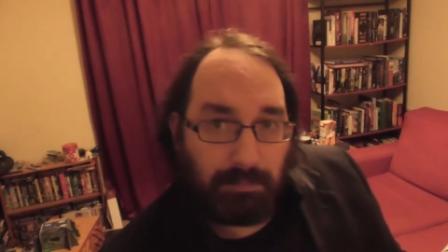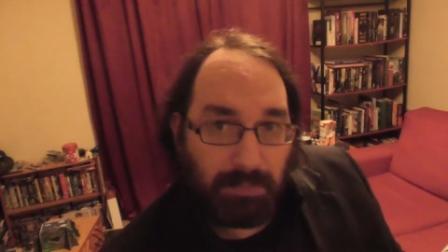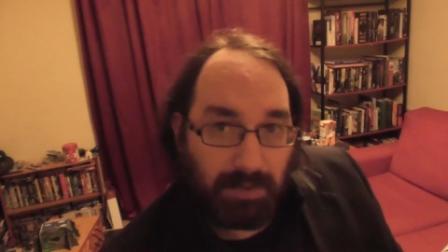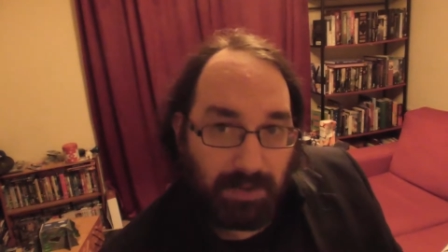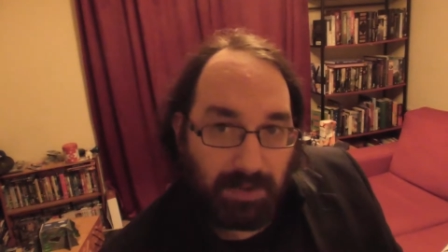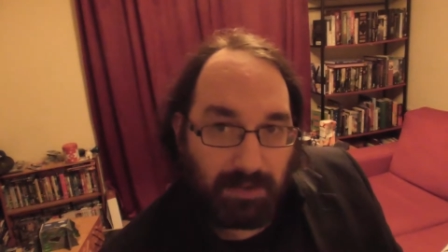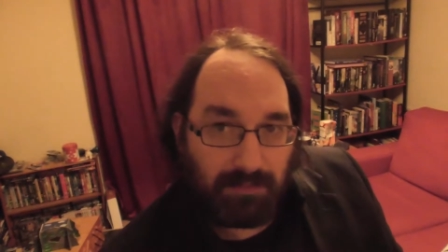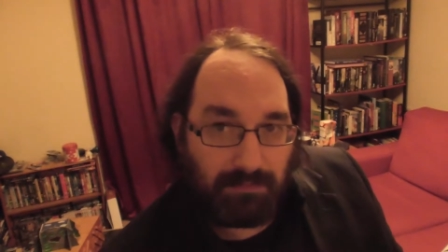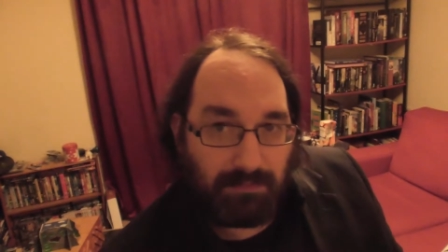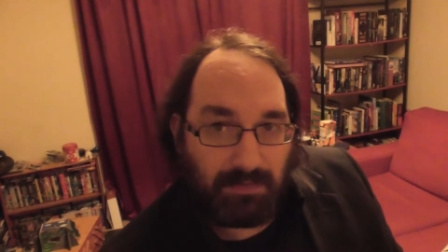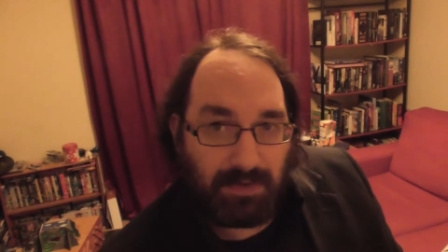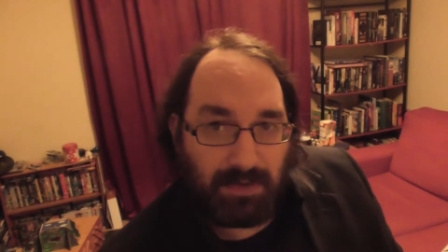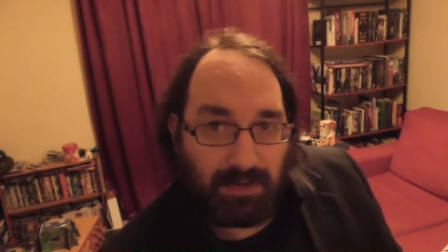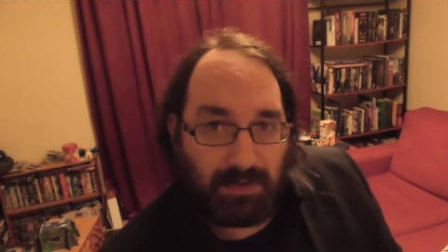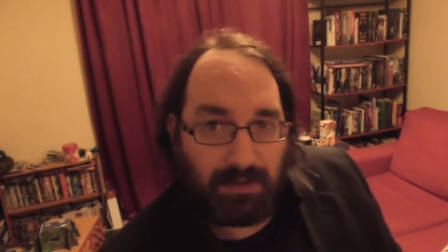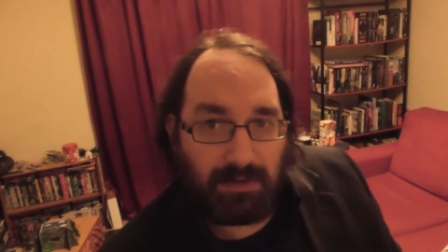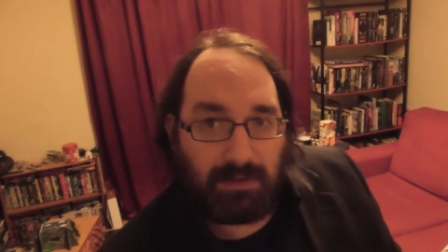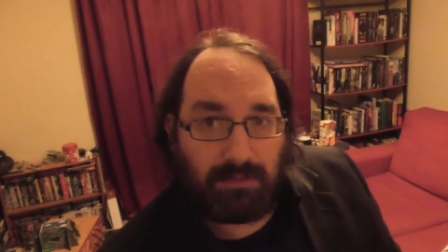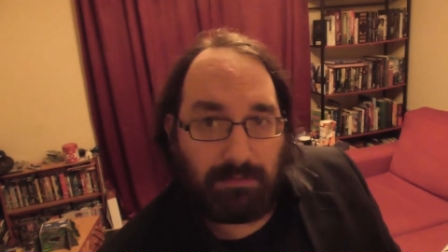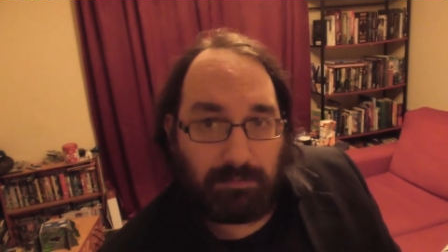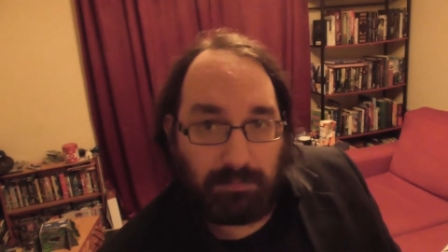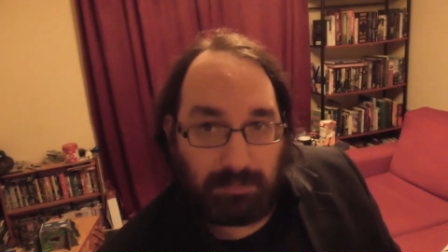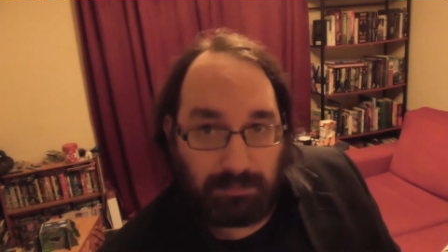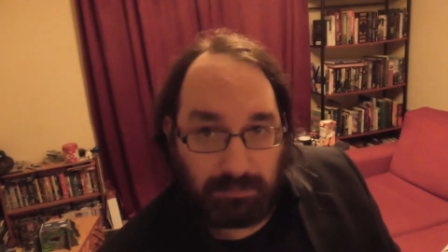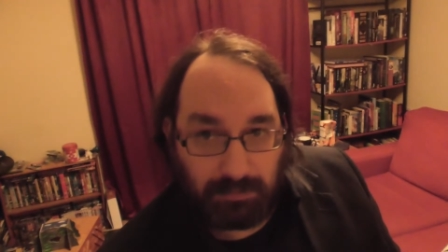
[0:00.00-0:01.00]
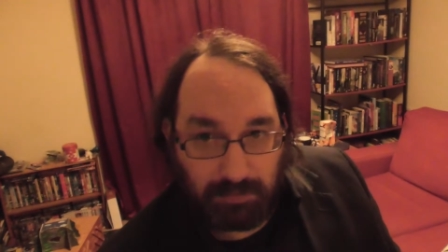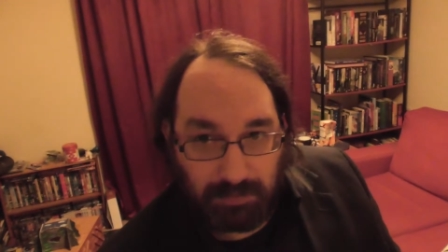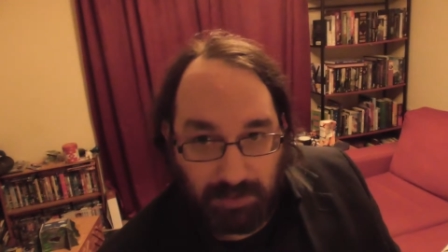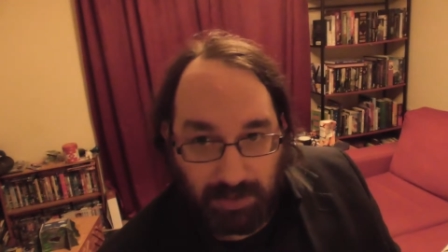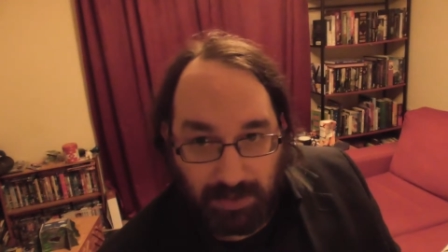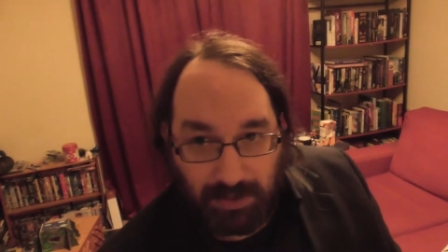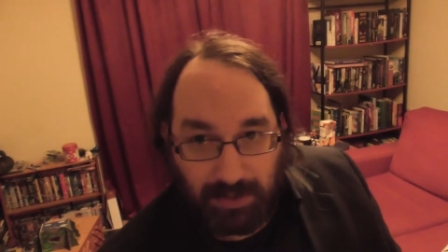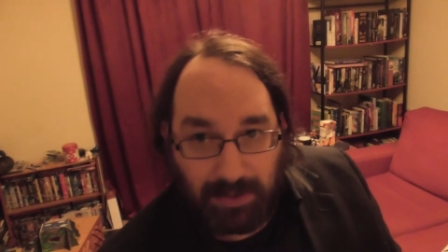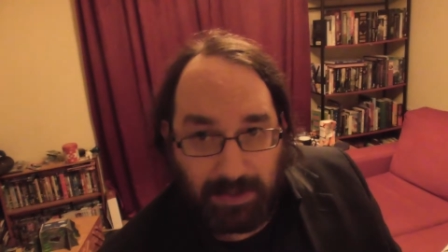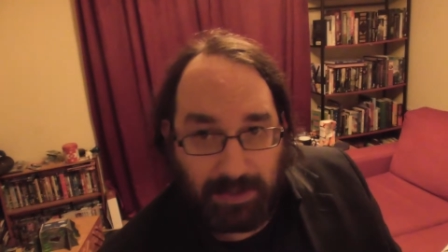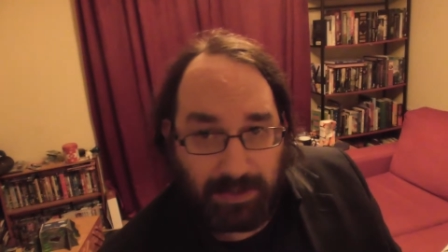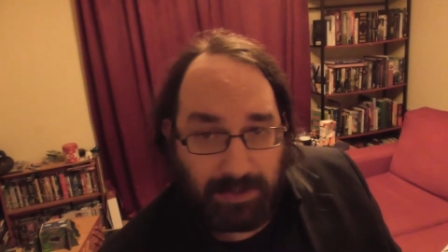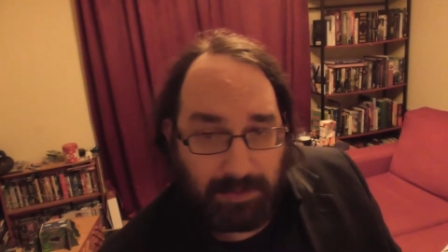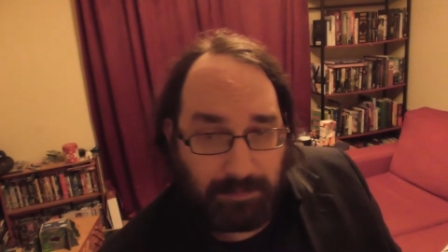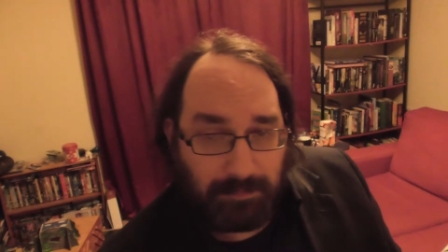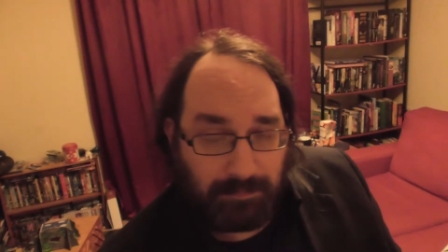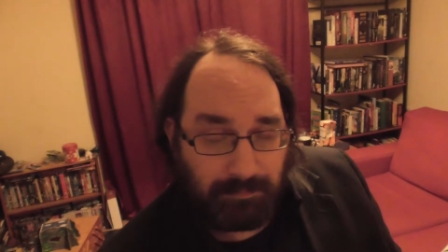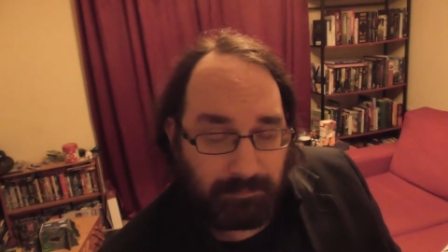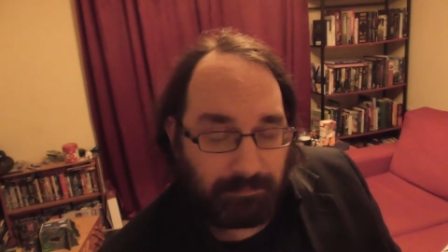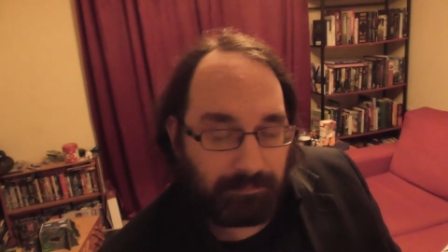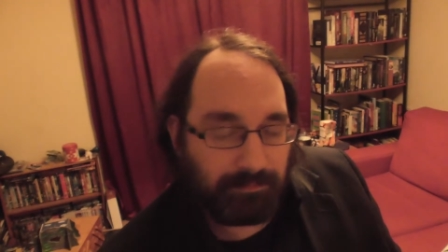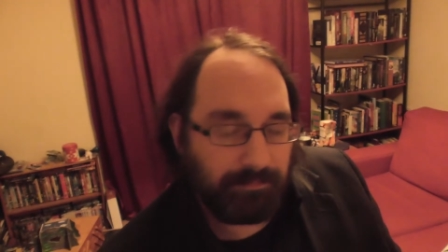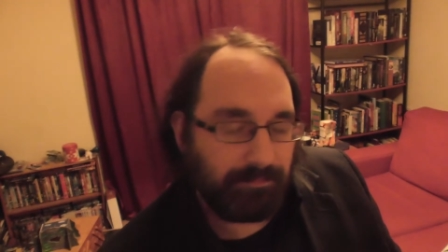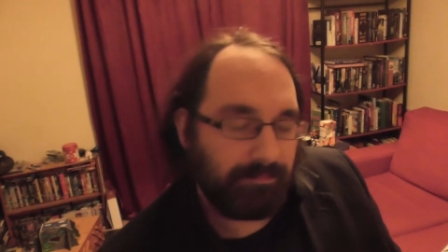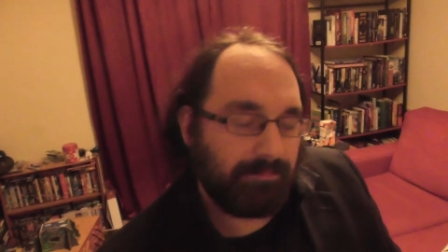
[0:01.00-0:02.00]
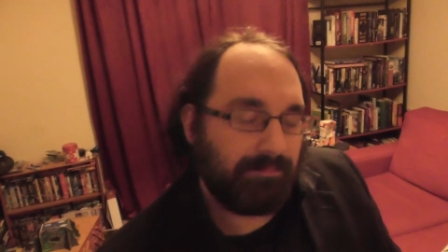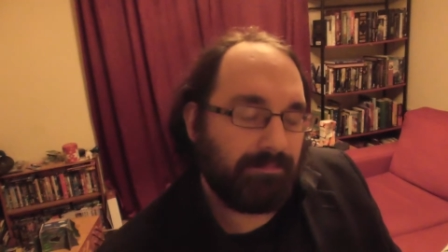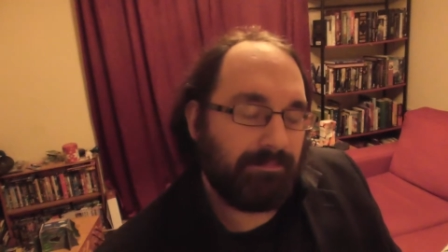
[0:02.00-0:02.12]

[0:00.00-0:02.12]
PSVR um,